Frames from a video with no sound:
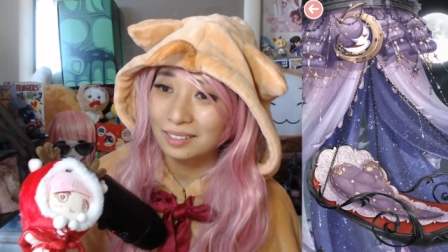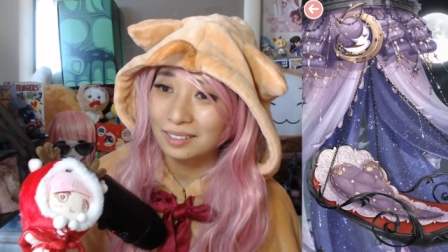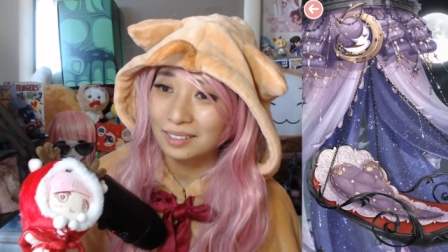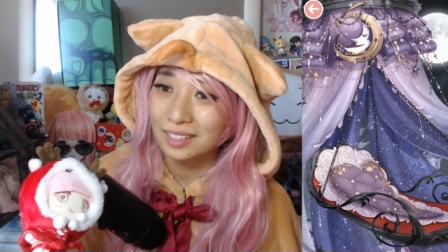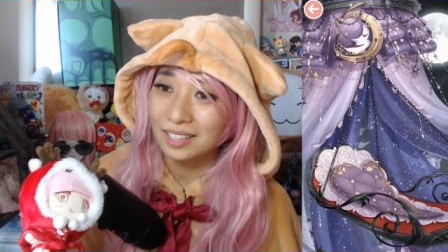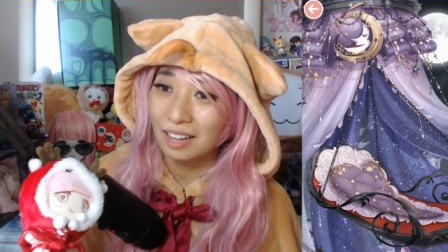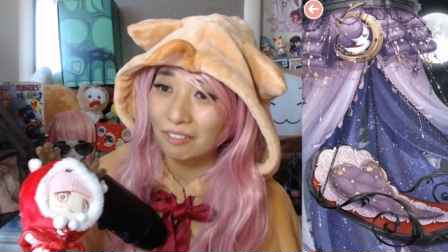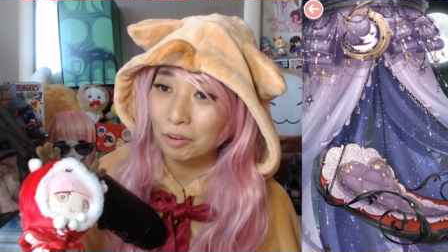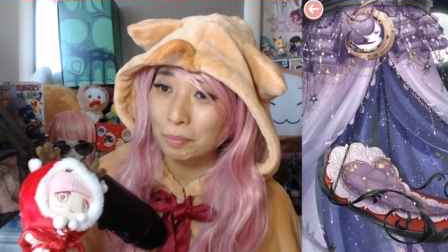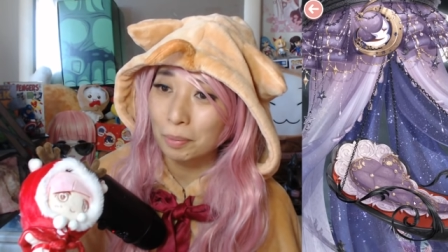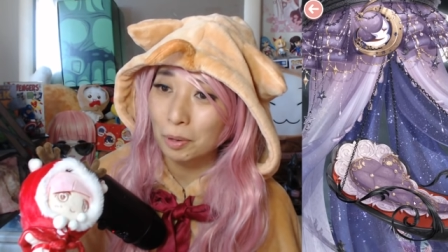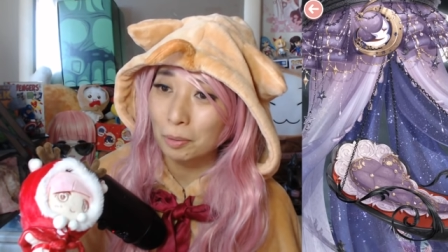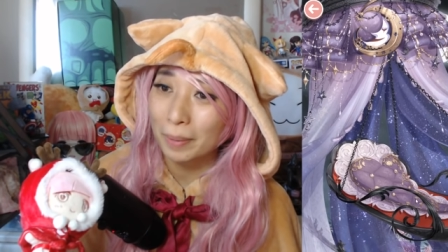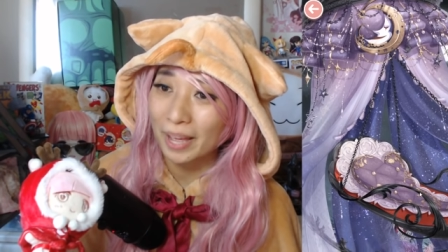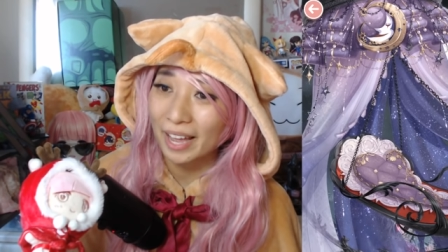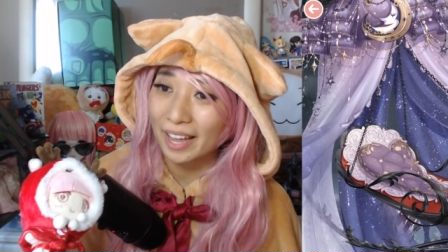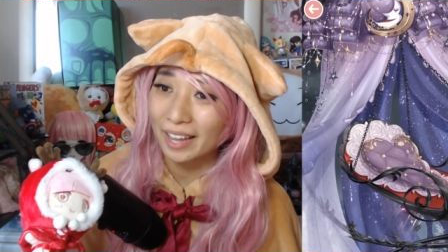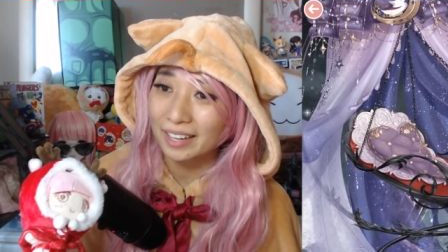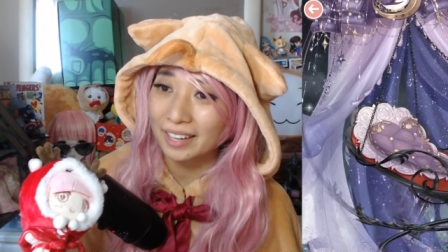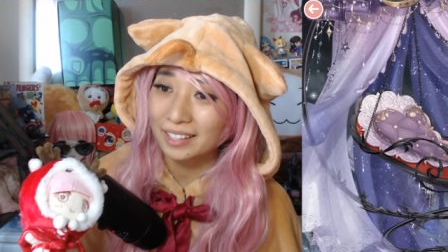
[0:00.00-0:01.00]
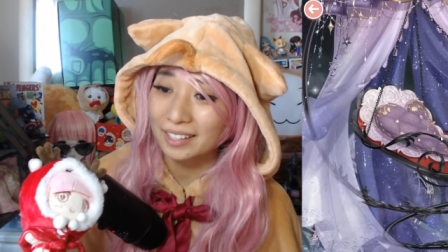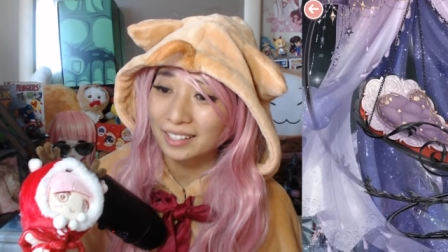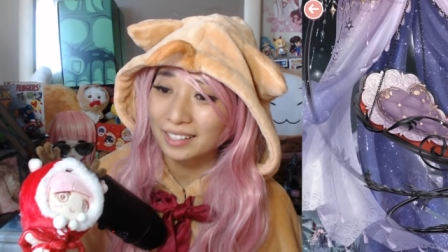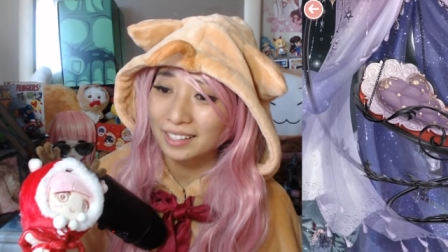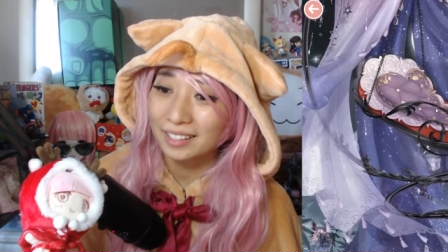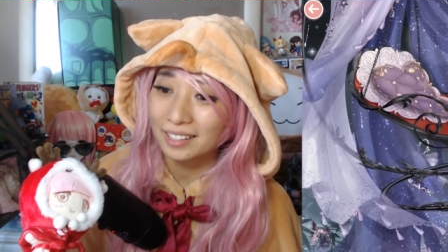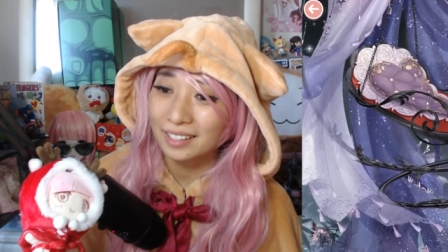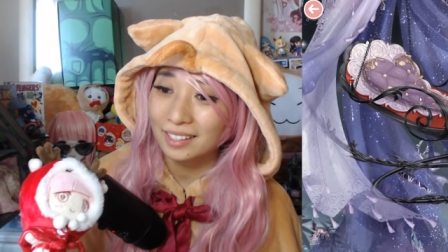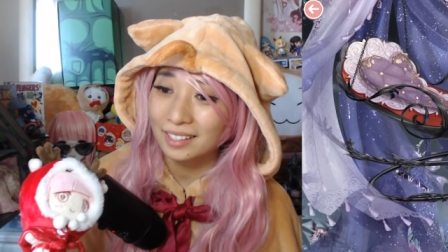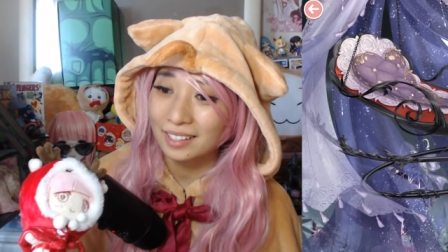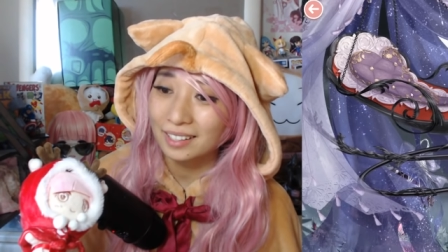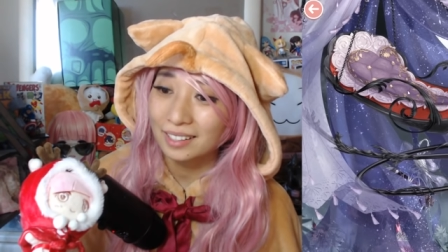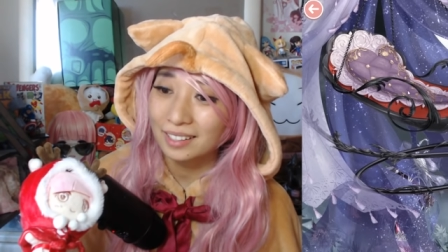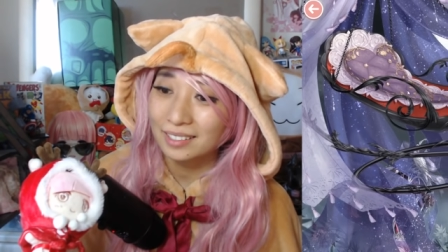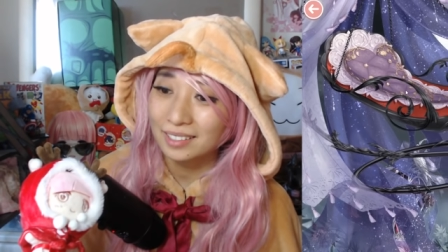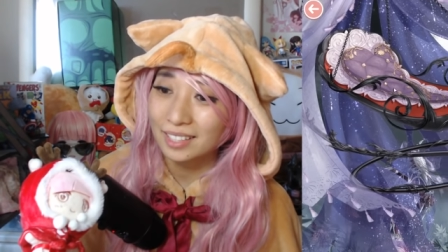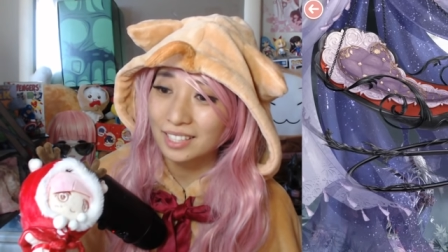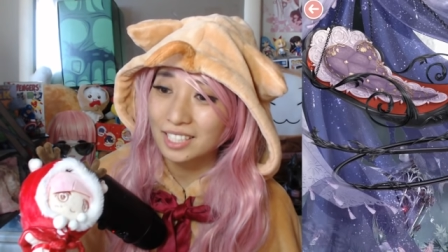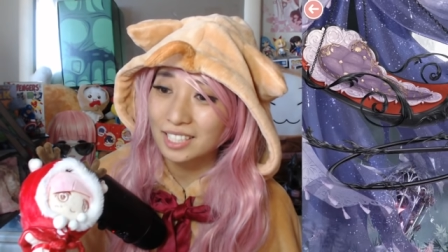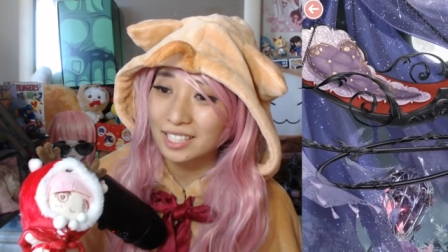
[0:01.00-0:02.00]
lovable bed
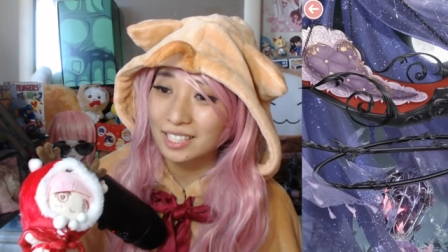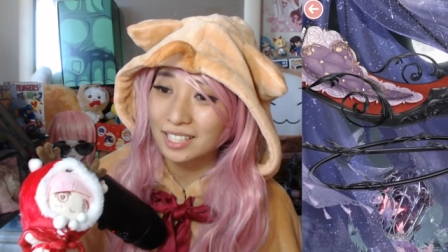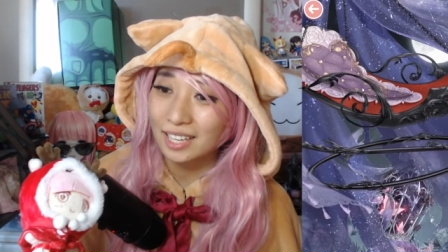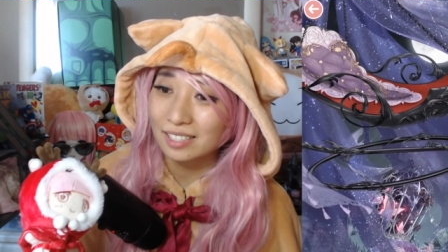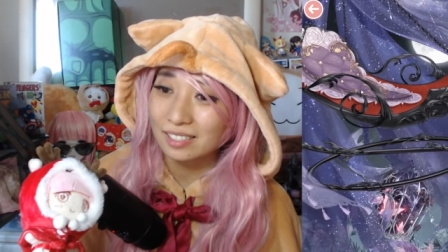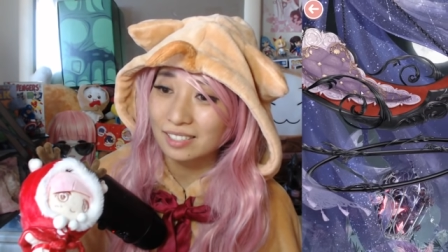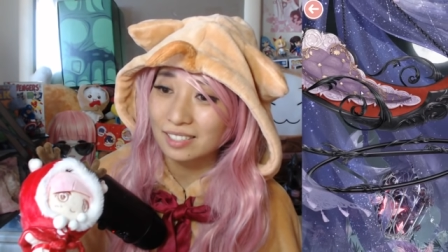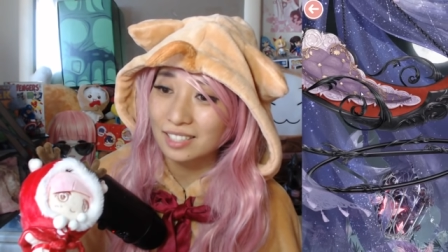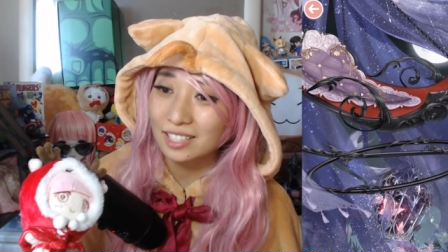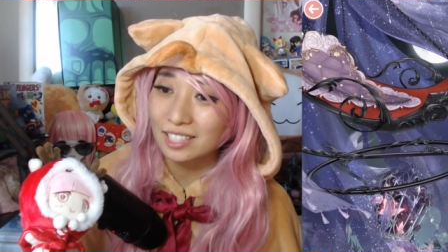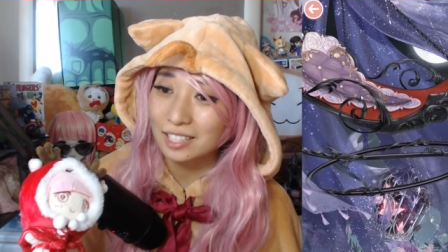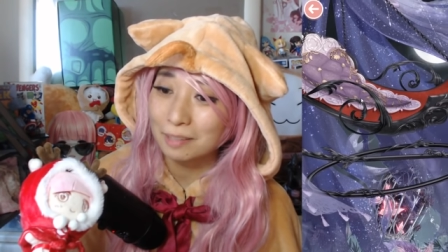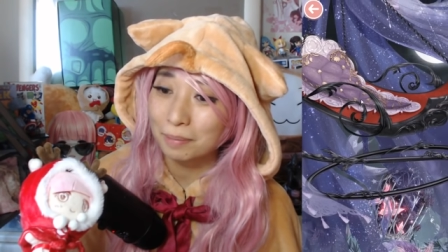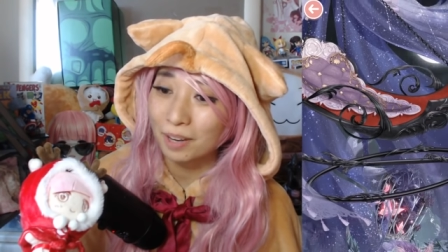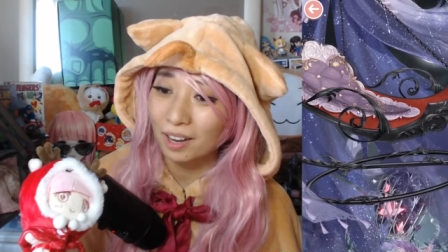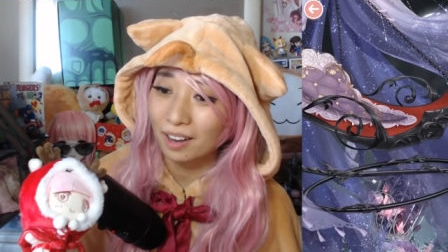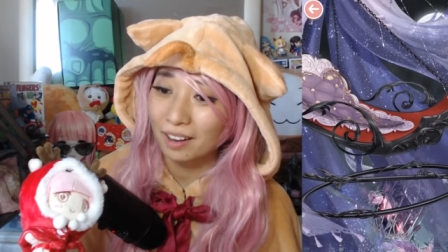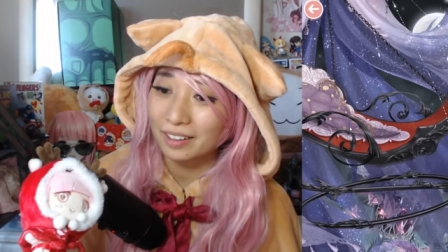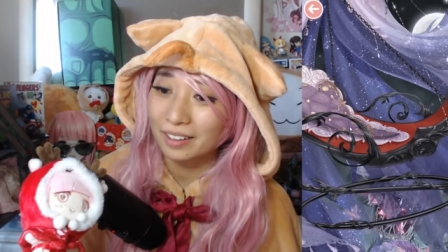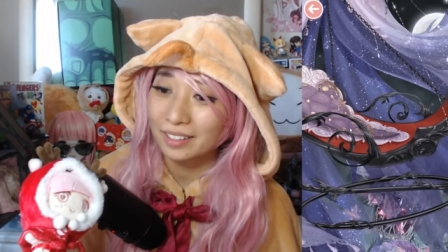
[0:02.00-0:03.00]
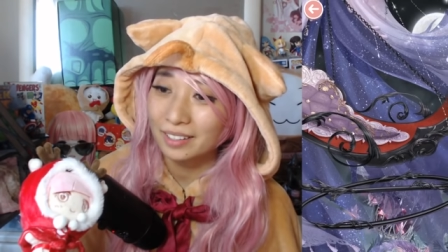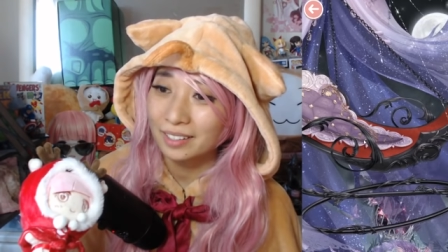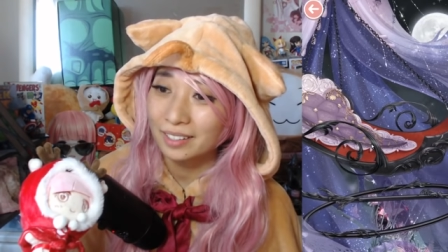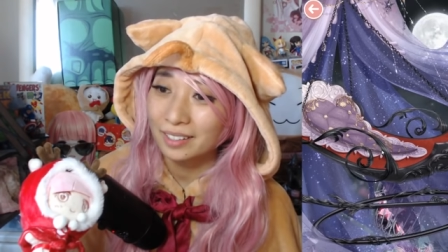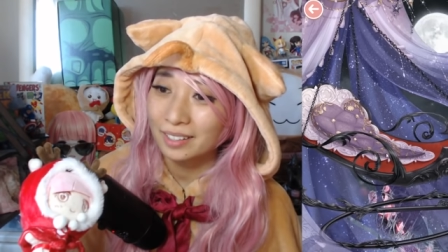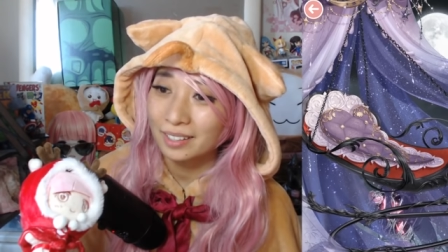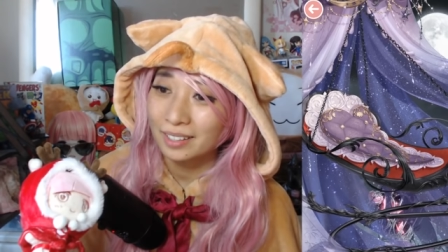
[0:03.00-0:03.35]
that she gets to sleep on,